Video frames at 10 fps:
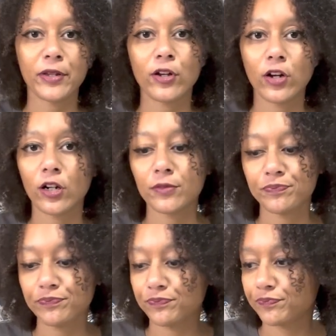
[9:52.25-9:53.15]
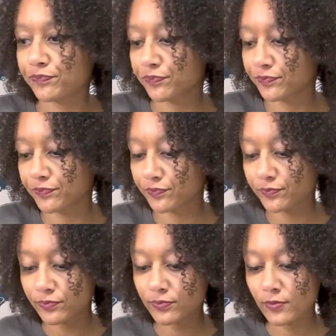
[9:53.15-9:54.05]
card.
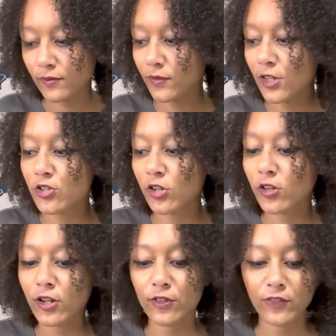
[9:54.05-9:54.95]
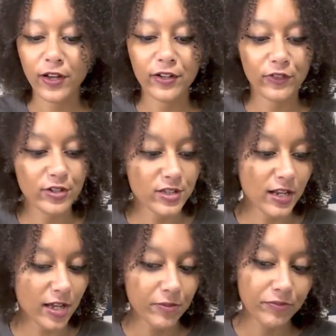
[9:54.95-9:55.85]
It's our clarifier for today.